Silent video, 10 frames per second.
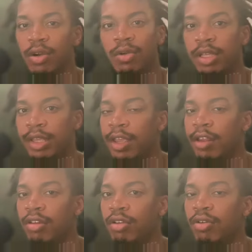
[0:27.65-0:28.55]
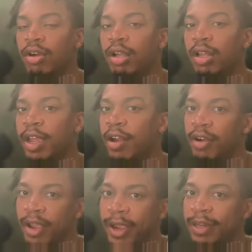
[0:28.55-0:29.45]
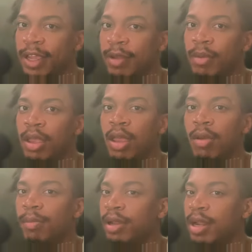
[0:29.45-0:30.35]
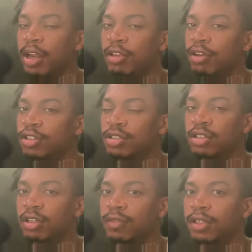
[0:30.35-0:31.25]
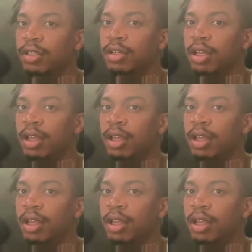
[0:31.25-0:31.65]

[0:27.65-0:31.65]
only in your client React app, but not in your server.